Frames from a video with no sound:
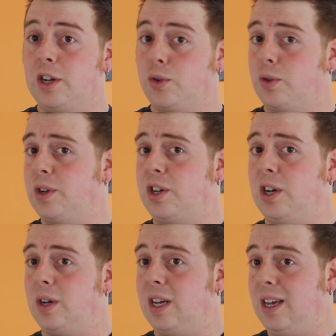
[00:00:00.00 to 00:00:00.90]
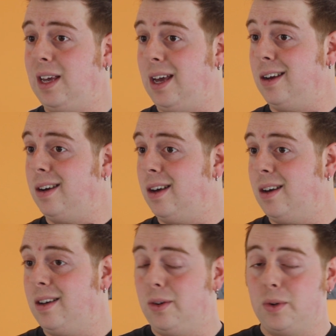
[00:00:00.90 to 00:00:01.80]
Enjoy the rest of your day, and
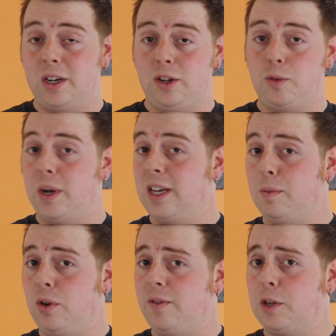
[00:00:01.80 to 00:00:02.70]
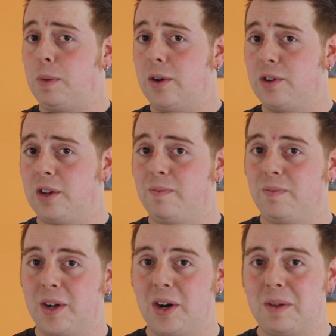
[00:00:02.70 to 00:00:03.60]
don't get duped by Game Boy Advance piracy.
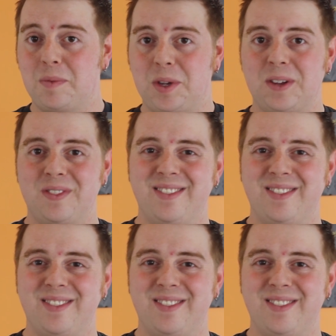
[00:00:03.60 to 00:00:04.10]
Alright, see ya.